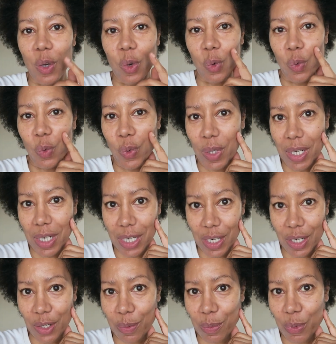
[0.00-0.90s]
really
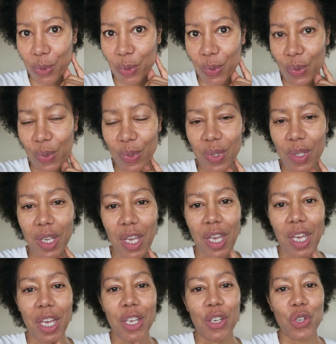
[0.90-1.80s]
smooth.
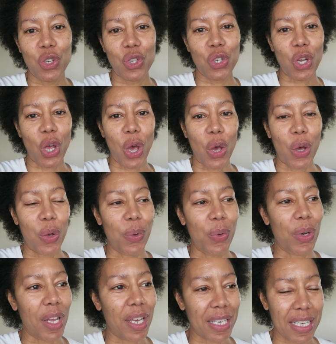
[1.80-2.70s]
So
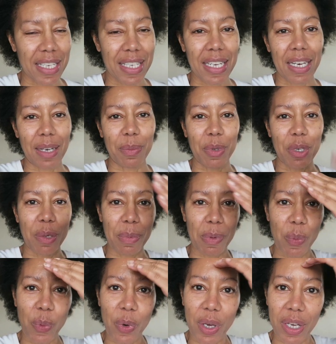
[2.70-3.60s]
like I said, I'm going to
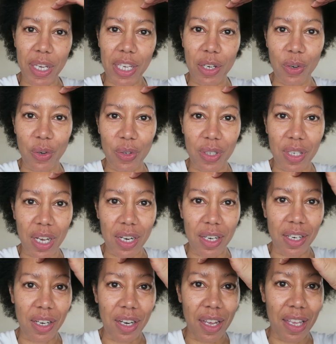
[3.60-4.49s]
be working on
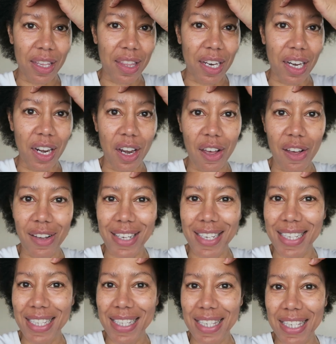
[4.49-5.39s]
kind of like the
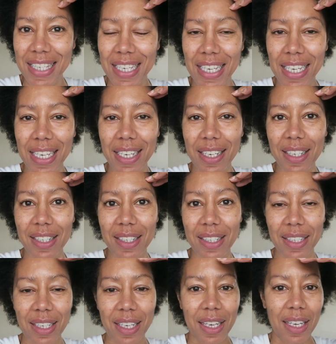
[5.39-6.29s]
lines
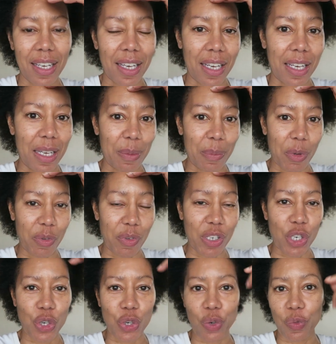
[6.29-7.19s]
here are
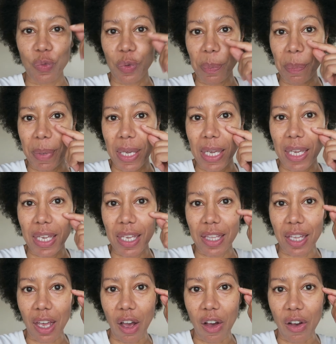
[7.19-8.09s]
an issue for me,
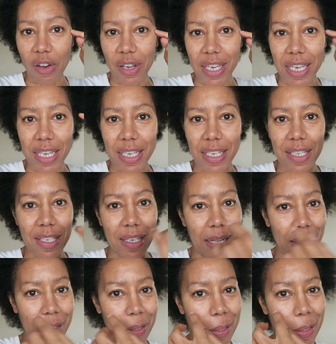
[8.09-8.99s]
the eyes,
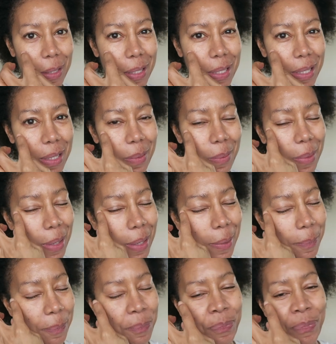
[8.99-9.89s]
and you can see
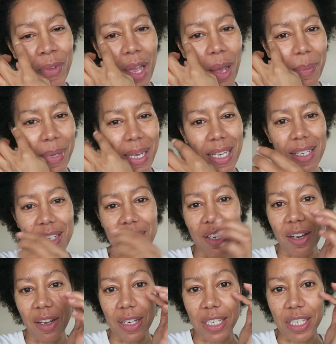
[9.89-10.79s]
where I'm getting
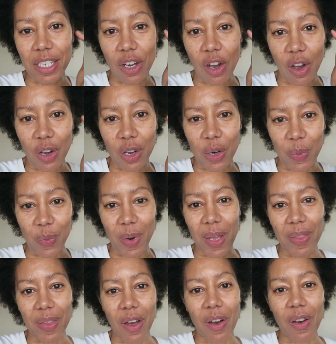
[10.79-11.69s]
slightly darker
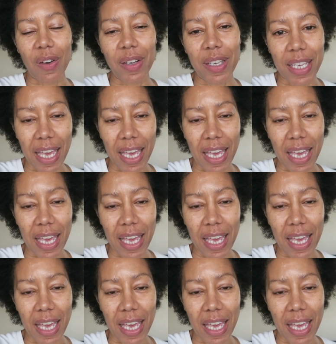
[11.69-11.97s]
around the eye